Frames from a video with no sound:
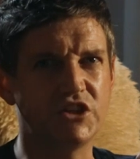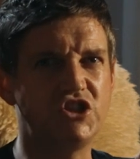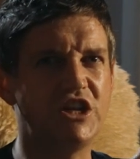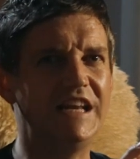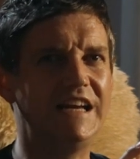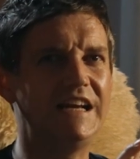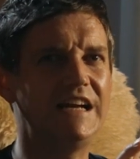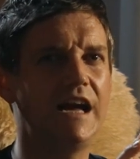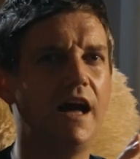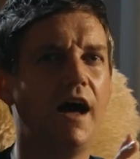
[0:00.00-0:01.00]
the
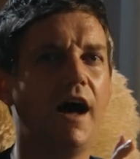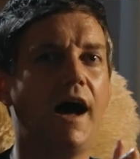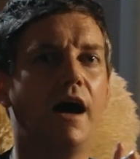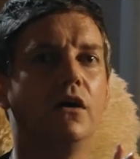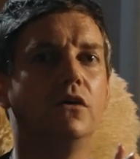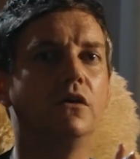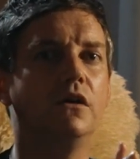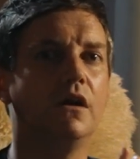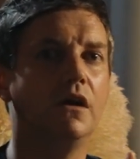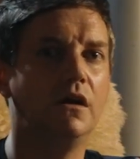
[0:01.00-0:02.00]
chilling howl
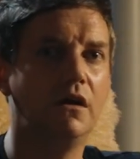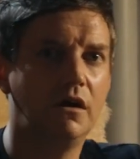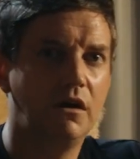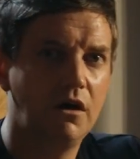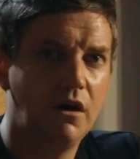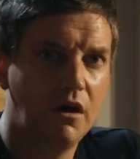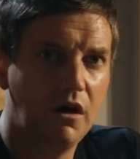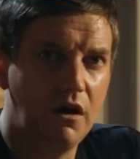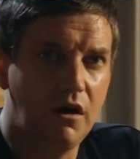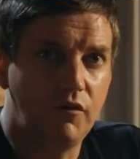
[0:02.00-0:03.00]

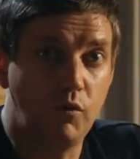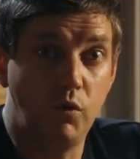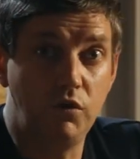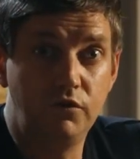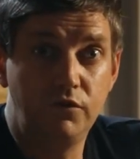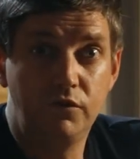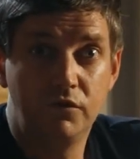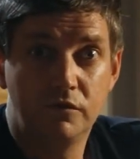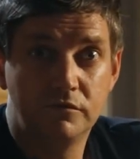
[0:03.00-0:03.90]
of a wolf.